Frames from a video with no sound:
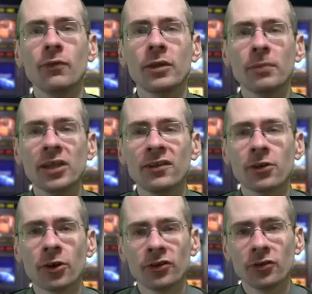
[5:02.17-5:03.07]
We can begin to
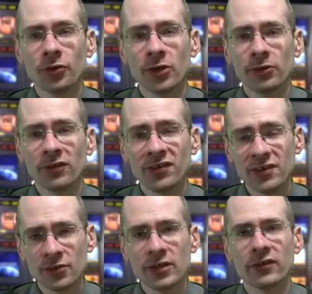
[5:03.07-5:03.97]
concentrate on the
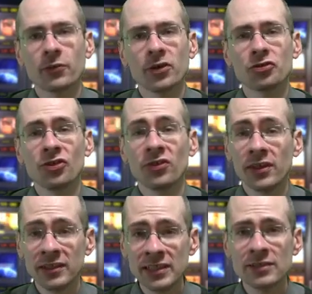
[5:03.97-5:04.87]
serious questions
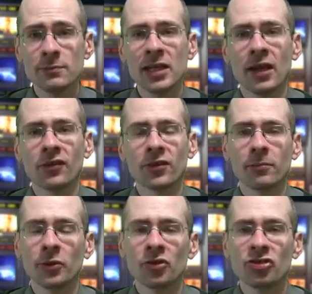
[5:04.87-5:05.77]
that need to be asked
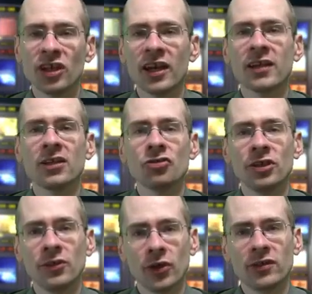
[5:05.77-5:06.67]
about the genetic
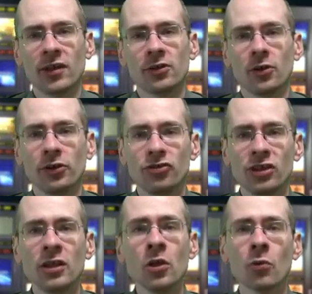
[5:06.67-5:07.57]
engineering
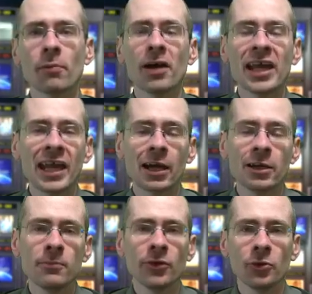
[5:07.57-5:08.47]
technology, whereby
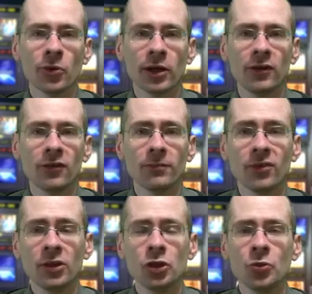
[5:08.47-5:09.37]
hybrid organisms
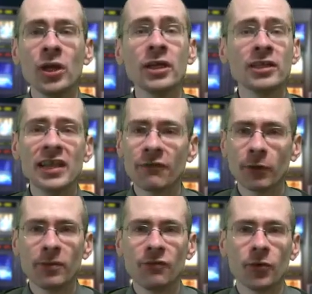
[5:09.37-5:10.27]
and new,
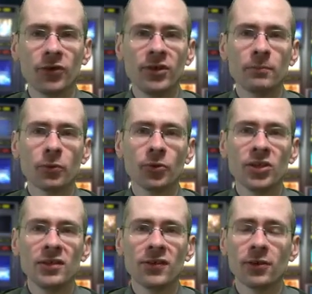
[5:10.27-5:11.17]
never-before-seen
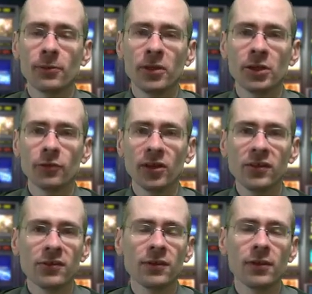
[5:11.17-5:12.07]
proteins that are being
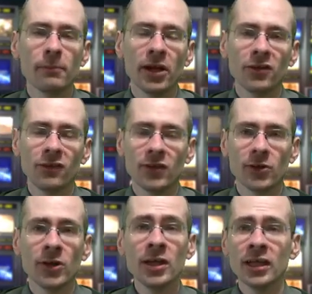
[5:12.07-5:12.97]
released into the
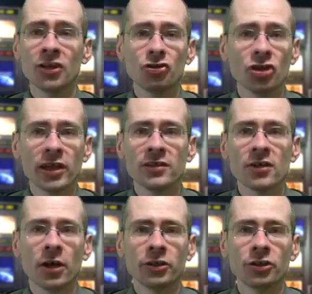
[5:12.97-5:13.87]
biosphere in a giant,
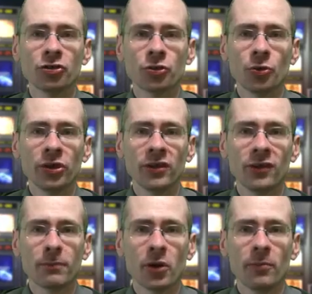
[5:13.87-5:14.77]
uncontrolled
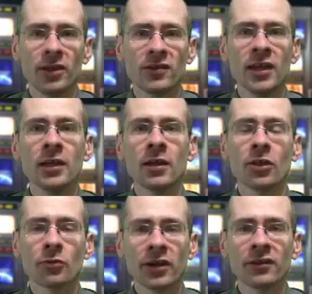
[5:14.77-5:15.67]
experiment
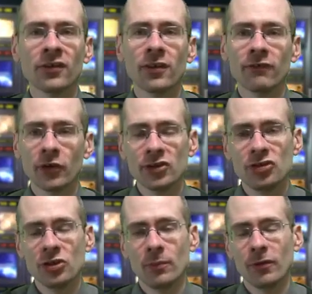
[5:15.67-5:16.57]
threatens the very
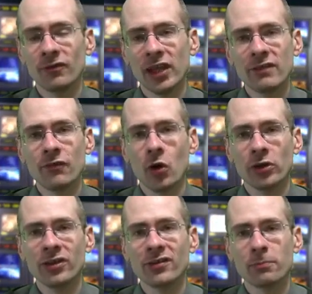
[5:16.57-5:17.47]
genome of life
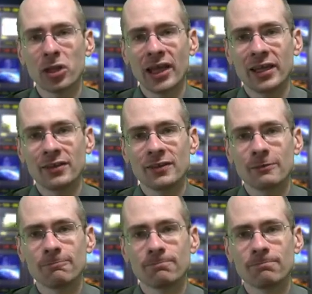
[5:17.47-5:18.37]
on this planet.
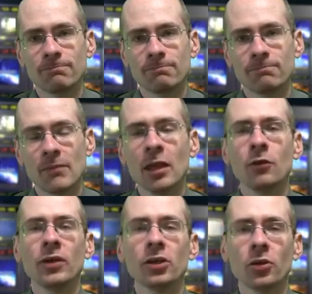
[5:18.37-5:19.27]

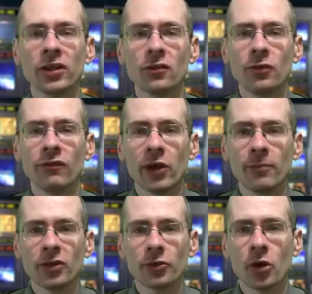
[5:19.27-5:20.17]
We can look into
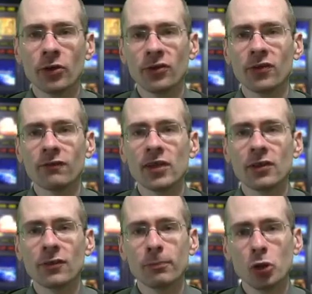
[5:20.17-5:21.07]
environmental causes of the
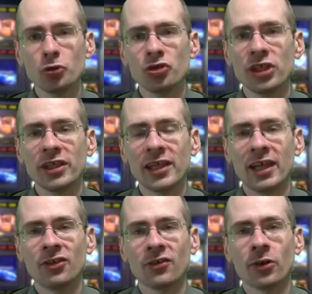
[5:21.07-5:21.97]
explosion in
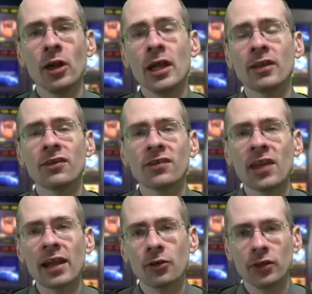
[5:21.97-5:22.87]
cancer and the
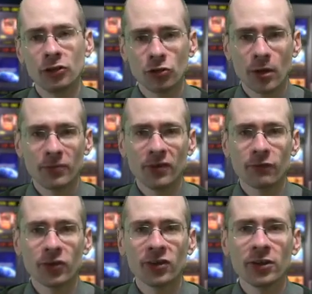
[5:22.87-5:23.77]
staggering drops in
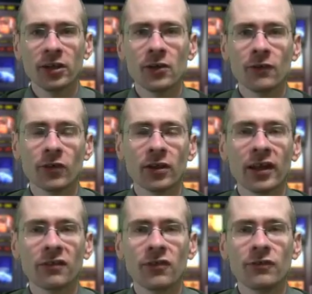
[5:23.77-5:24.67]
fertility over the
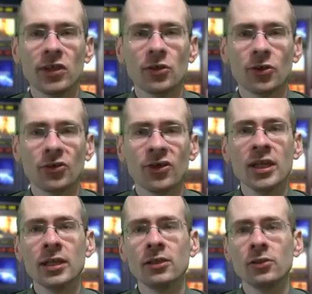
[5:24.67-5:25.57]
last 50 years,
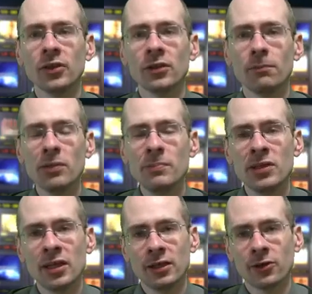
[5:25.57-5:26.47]
including the
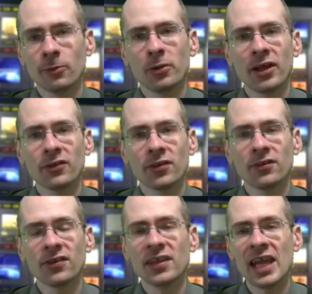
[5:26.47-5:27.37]
BPA in our
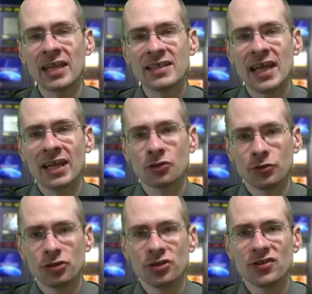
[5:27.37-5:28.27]
plastics and the
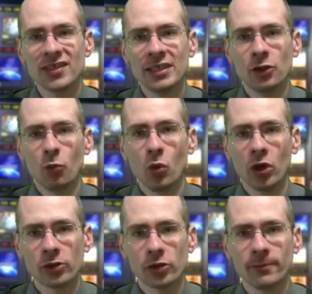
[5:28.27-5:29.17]
anti-androgens in the
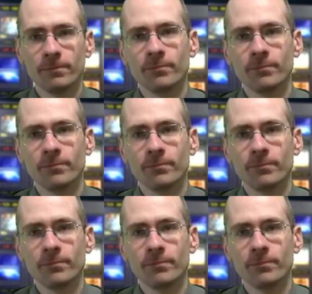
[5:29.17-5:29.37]
water.